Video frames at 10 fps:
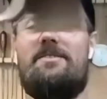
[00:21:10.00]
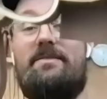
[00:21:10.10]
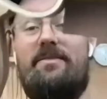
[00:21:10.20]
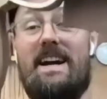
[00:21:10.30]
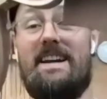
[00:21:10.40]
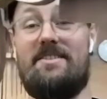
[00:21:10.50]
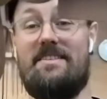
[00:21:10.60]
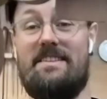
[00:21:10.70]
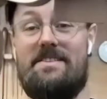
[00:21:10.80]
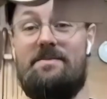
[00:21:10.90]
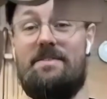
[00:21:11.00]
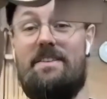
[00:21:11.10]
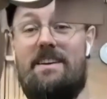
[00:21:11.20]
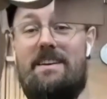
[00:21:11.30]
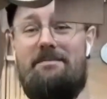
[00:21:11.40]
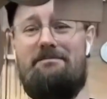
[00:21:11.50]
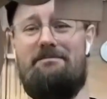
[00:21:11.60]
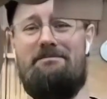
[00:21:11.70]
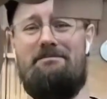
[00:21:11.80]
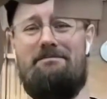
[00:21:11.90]
deflection. This is one of our
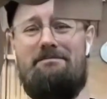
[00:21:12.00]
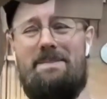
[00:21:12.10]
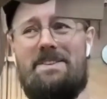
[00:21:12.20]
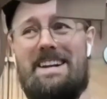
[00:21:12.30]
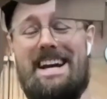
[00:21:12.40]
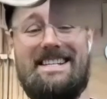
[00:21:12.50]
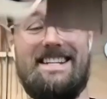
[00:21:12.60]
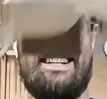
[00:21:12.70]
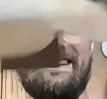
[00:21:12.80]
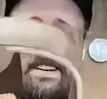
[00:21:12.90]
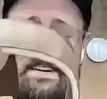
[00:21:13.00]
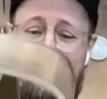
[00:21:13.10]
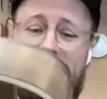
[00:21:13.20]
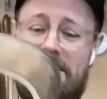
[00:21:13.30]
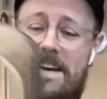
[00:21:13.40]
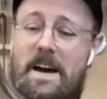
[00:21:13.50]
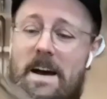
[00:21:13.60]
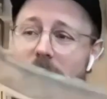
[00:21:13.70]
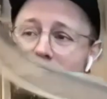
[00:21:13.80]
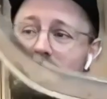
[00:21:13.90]
Model S's.
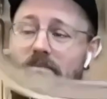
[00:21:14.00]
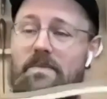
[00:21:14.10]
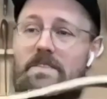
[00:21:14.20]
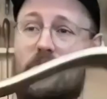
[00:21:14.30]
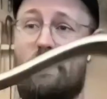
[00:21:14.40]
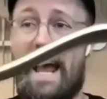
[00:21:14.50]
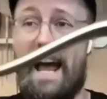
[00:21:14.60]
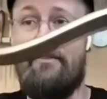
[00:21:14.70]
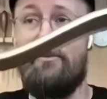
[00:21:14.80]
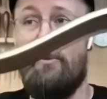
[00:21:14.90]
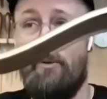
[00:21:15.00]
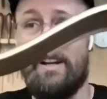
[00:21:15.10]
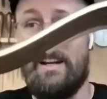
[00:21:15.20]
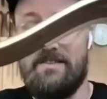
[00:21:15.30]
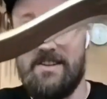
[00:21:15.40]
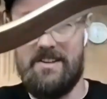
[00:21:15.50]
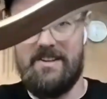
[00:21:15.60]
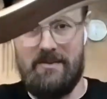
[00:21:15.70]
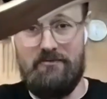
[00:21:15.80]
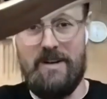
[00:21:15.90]
So we have, what it gives us
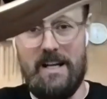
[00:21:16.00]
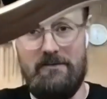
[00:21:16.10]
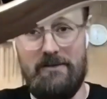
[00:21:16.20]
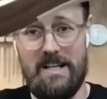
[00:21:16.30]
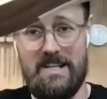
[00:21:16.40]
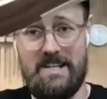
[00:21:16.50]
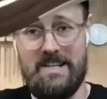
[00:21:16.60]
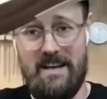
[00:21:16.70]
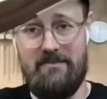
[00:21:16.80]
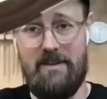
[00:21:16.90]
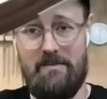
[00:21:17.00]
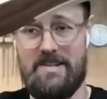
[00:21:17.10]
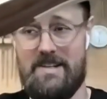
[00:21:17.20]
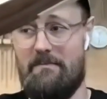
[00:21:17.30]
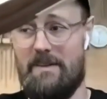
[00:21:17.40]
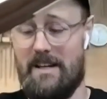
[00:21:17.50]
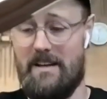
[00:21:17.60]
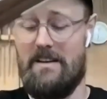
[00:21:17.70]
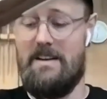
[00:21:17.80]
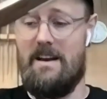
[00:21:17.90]
is a really, really stiff rim assembly,
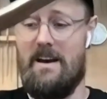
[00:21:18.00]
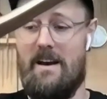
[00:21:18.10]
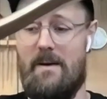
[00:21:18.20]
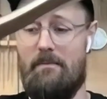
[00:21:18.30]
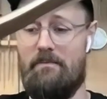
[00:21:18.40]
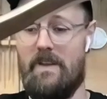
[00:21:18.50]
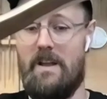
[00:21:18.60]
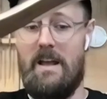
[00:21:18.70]
and